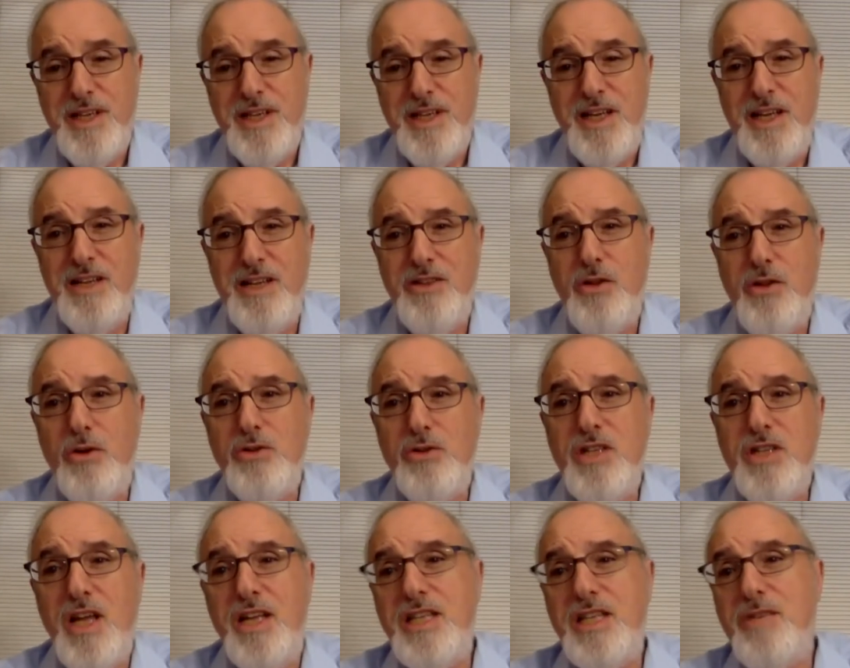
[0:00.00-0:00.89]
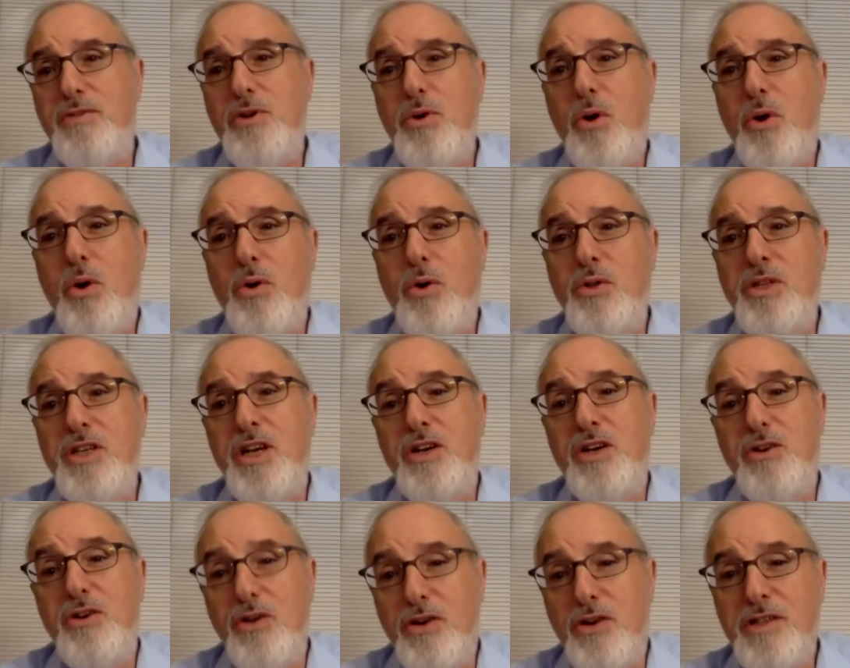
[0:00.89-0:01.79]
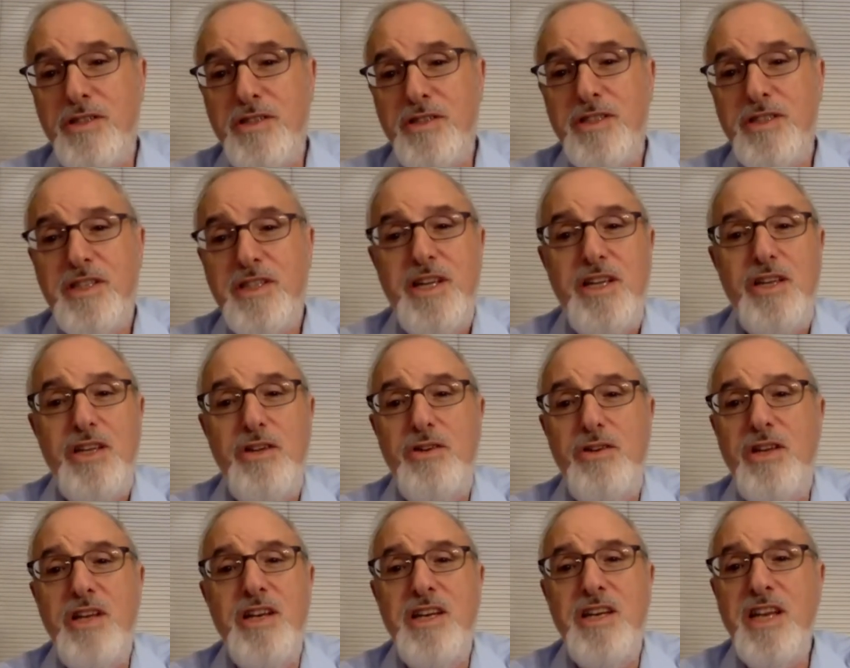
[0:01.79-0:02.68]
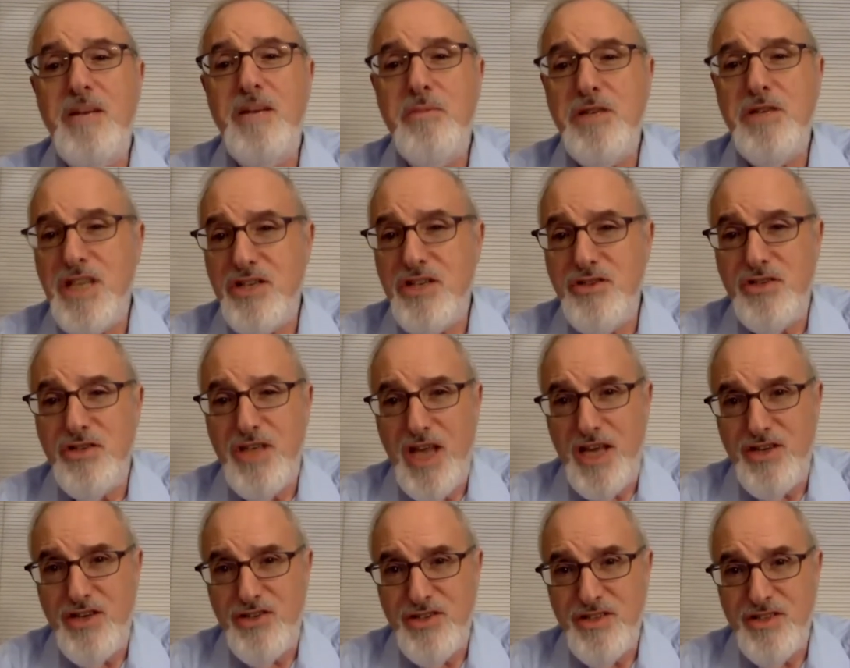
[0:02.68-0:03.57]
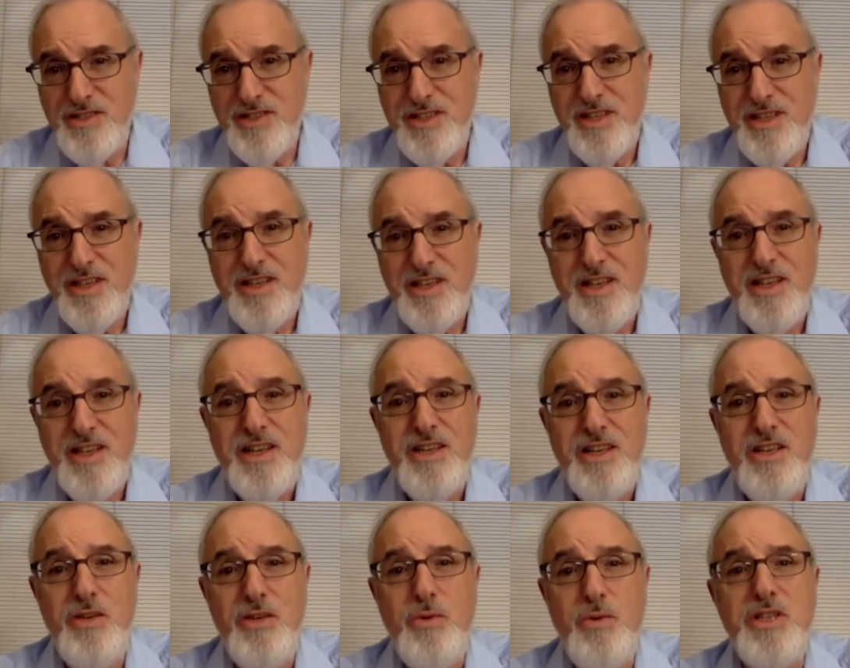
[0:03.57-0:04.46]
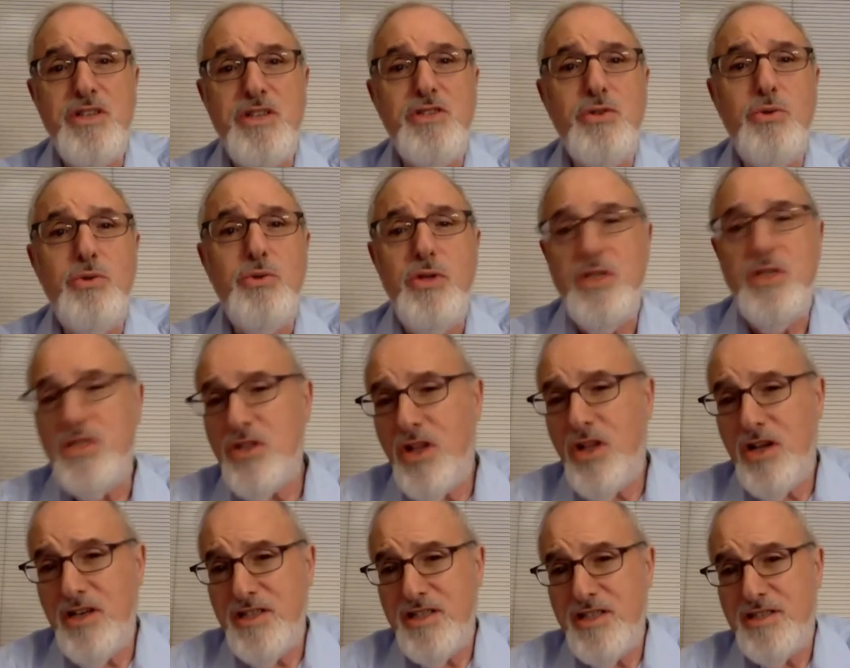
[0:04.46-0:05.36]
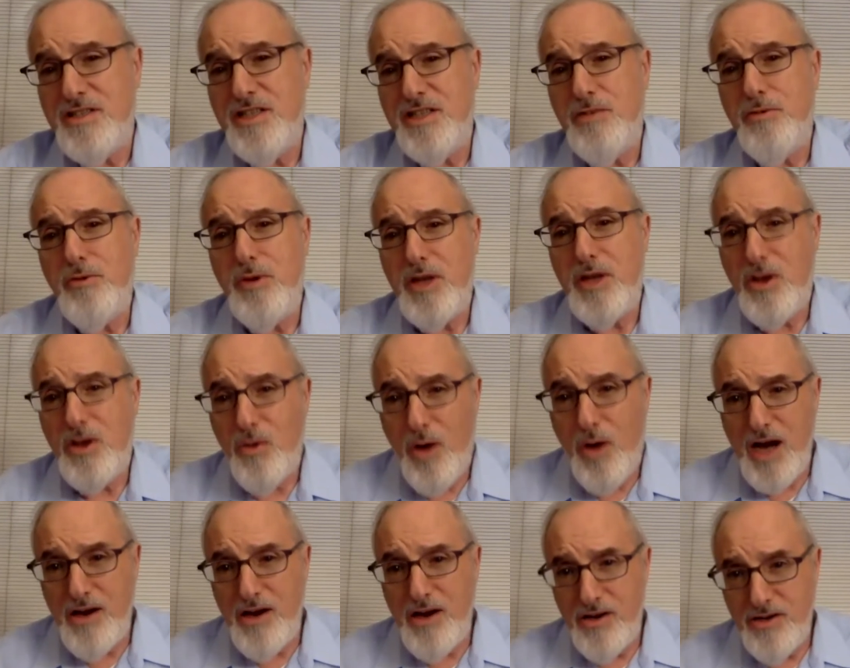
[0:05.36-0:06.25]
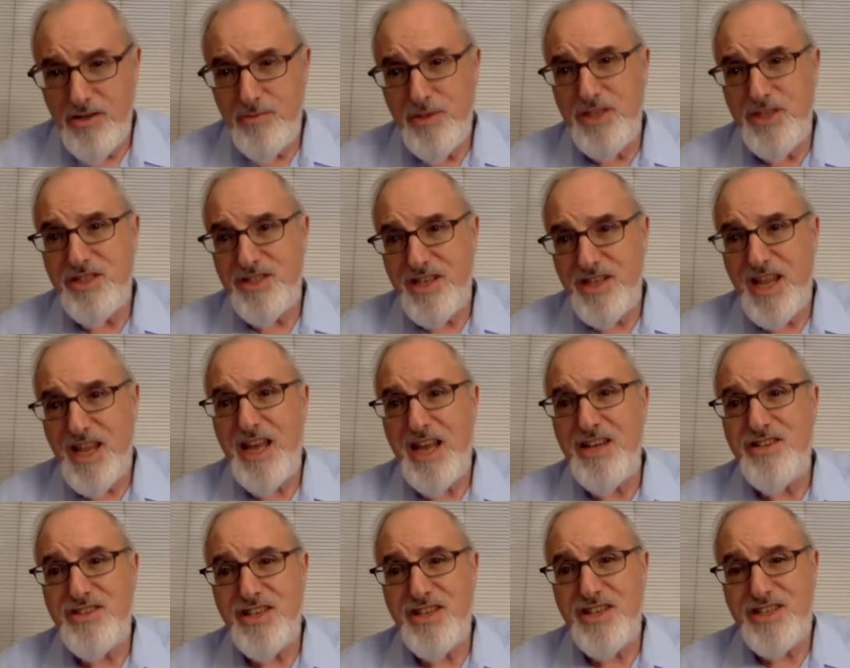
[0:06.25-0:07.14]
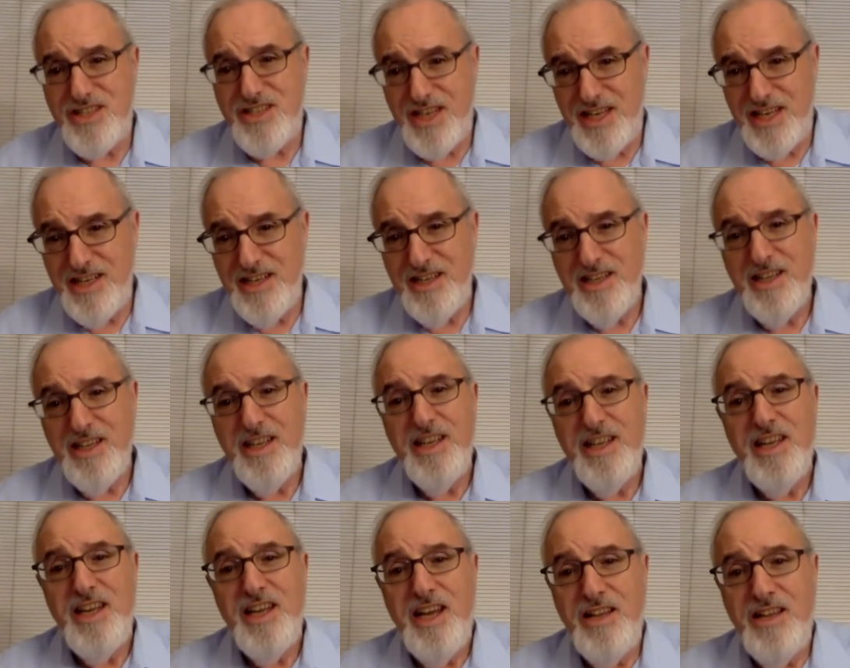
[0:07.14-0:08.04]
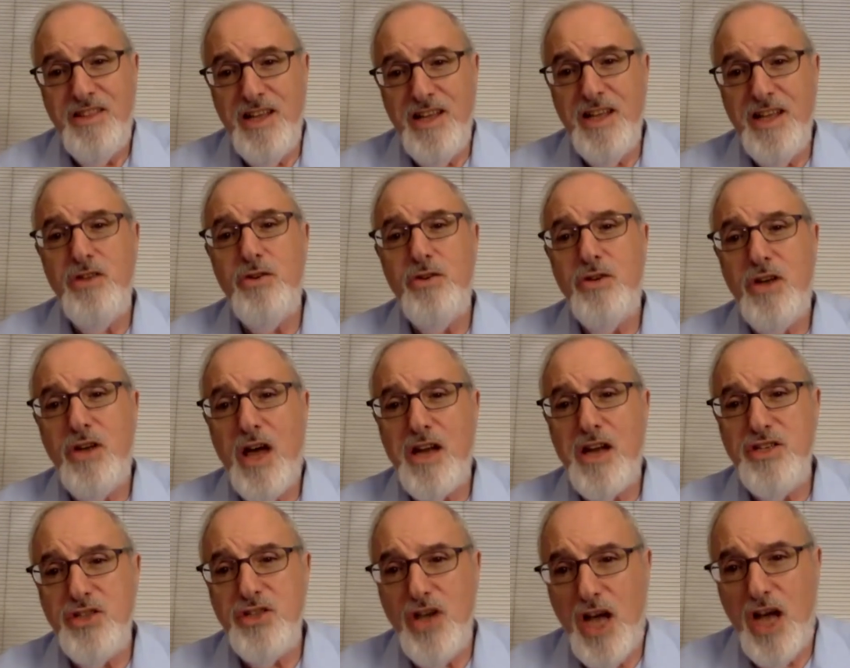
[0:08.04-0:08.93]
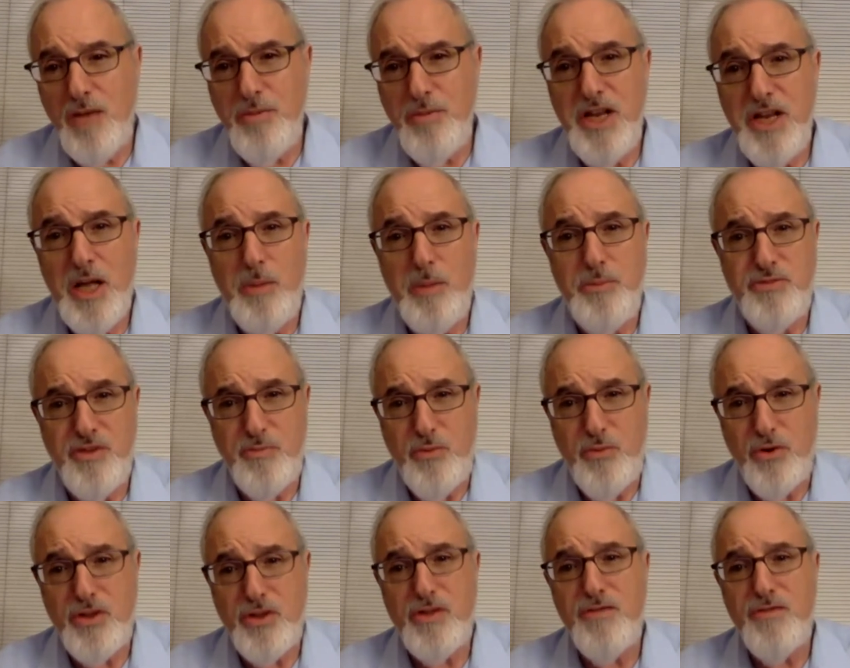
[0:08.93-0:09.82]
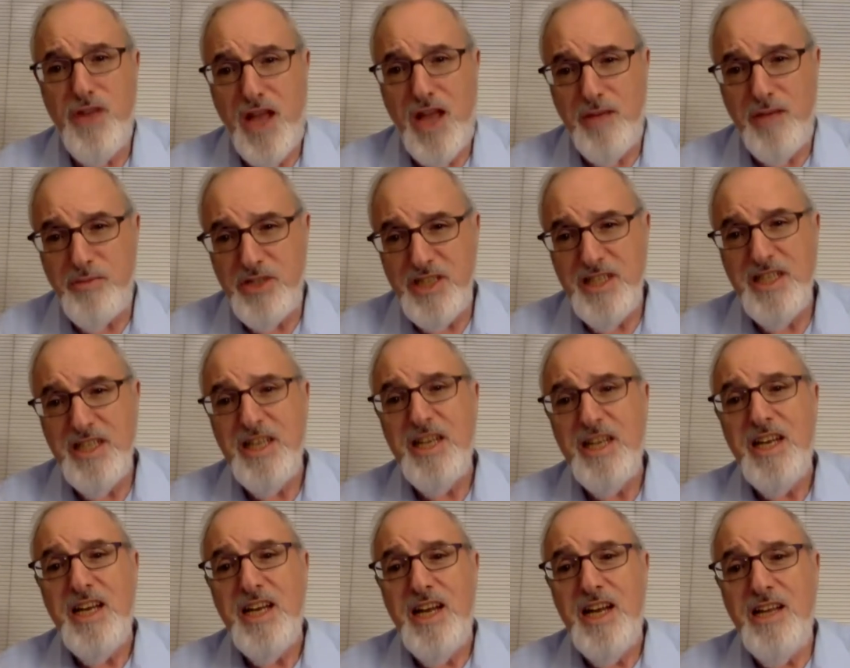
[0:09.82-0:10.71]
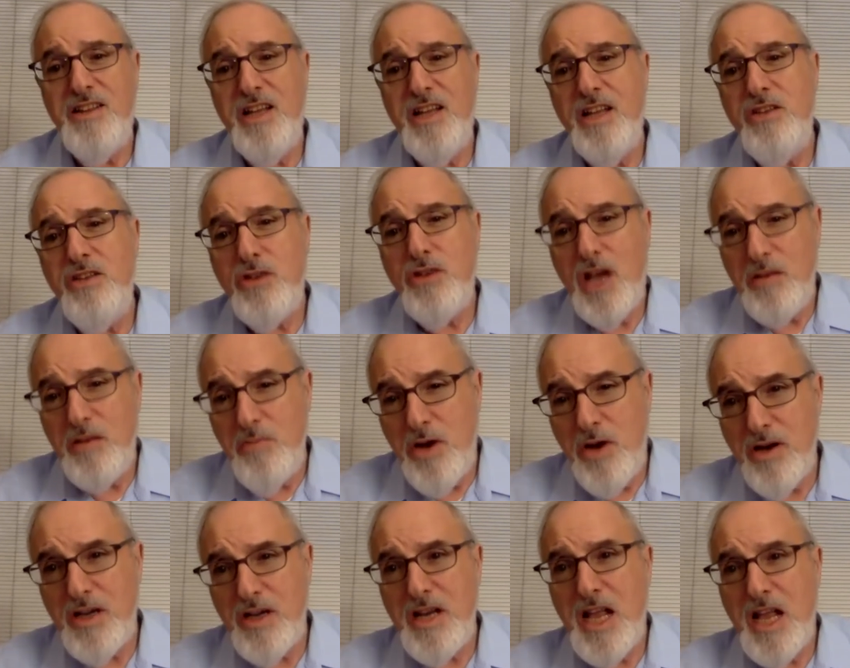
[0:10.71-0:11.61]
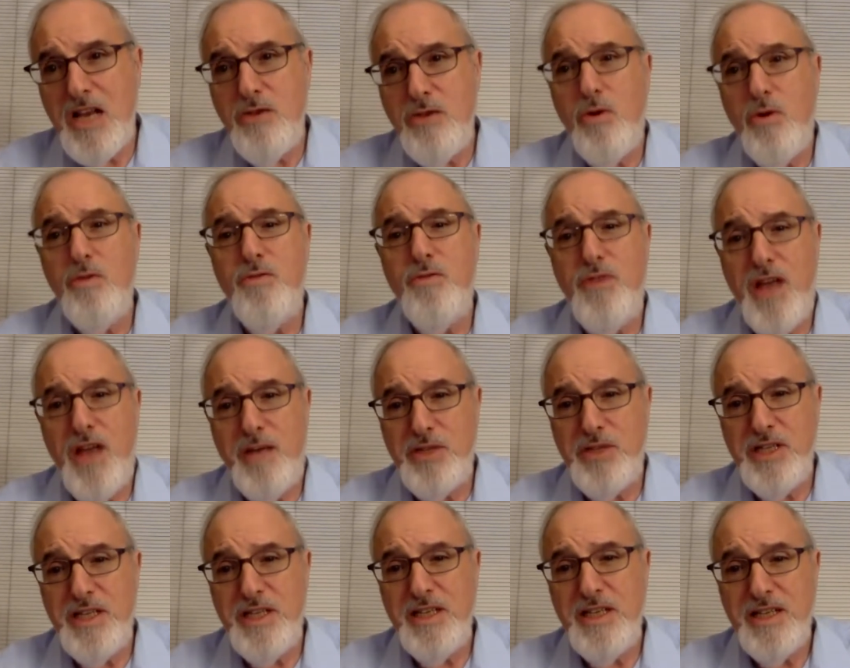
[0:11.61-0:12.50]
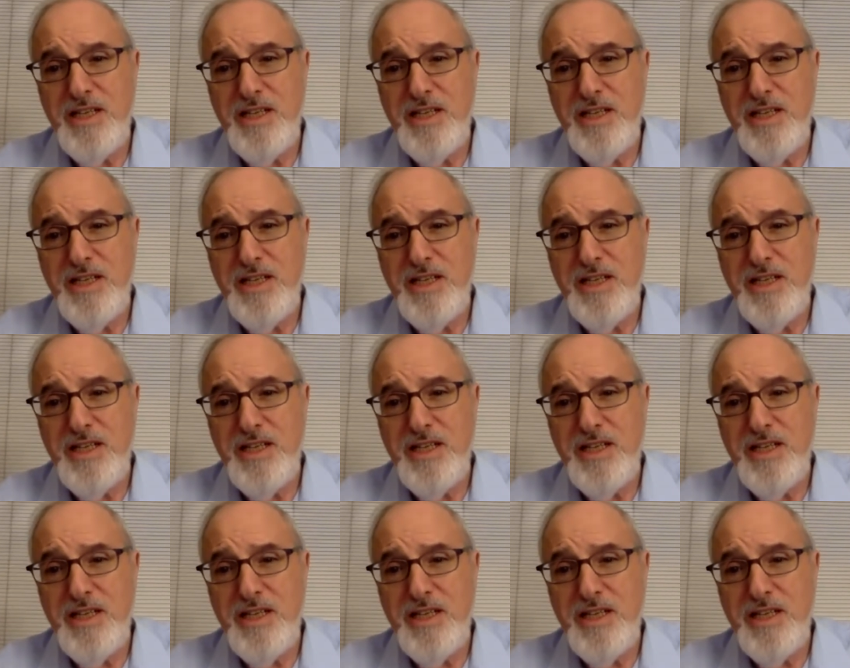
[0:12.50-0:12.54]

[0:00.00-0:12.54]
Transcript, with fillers: In those days, if you were only a girl, you didn't need much education. You went to school as long as you were required, which to age 16, and then you got a job and helped support the family, and then you got married and had your own family.